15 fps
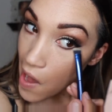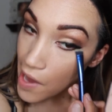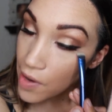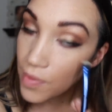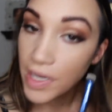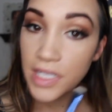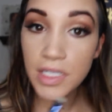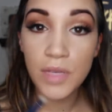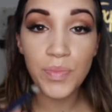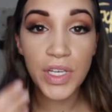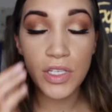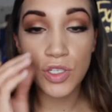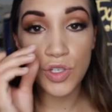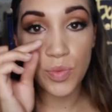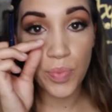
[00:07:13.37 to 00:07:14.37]
I don't want it to
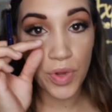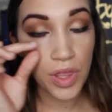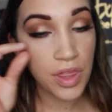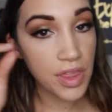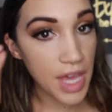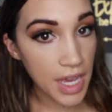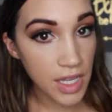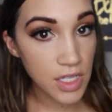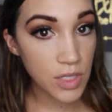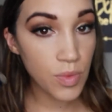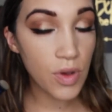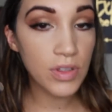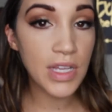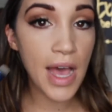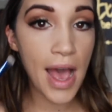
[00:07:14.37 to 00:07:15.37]
be super thick and
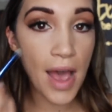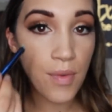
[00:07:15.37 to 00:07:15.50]
smoked out.